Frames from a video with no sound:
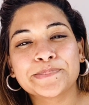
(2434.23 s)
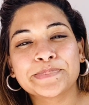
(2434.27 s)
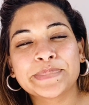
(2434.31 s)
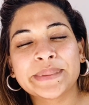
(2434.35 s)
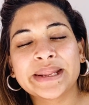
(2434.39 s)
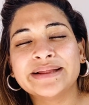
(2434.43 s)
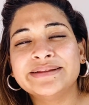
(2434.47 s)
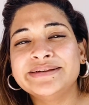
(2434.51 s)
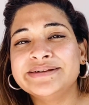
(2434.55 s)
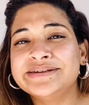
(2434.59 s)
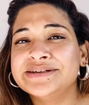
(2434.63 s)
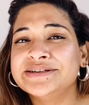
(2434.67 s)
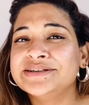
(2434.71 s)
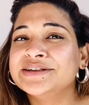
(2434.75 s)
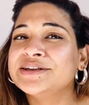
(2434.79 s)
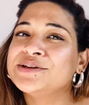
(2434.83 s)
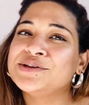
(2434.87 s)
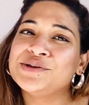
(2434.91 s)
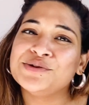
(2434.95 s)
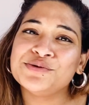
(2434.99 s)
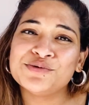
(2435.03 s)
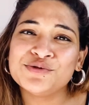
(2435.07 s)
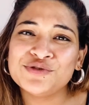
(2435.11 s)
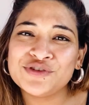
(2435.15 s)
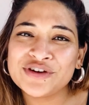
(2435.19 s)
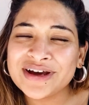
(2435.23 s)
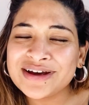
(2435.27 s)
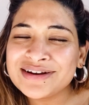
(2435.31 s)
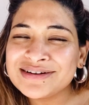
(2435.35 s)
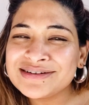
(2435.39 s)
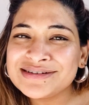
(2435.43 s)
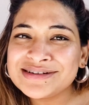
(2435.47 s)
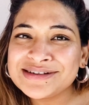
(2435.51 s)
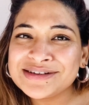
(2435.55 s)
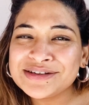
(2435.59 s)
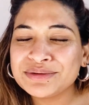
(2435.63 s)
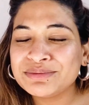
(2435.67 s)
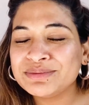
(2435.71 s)
this is a new channel,
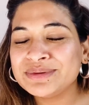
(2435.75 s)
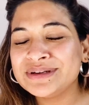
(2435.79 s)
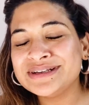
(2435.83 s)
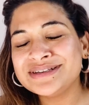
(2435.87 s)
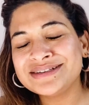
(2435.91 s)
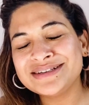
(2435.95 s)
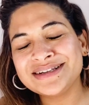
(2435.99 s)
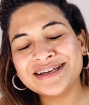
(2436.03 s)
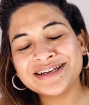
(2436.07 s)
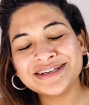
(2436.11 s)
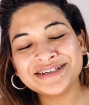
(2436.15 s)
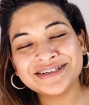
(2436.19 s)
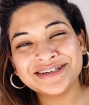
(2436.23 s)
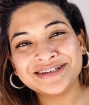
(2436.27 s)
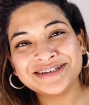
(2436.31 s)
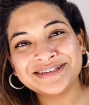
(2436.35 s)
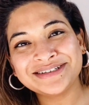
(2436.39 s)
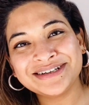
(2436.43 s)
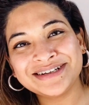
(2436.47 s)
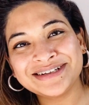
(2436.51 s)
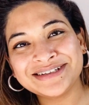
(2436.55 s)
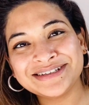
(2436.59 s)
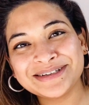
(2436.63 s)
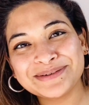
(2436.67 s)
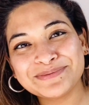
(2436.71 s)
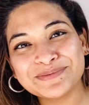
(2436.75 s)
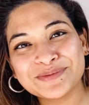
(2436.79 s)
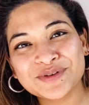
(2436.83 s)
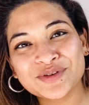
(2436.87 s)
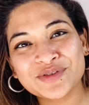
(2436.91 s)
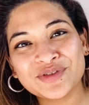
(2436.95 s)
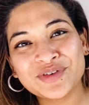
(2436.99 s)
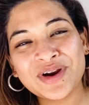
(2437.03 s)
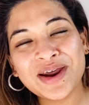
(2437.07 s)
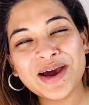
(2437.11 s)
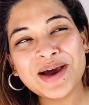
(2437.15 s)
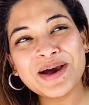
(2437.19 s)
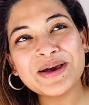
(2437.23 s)
so please like, share, and
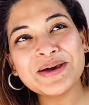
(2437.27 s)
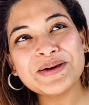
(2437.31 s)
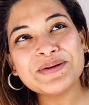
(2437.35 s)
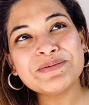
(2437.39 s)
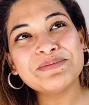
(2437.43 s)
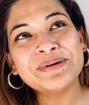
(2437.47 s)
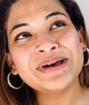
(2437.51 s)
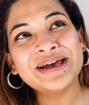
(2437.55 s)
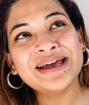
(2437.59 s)
subscribe.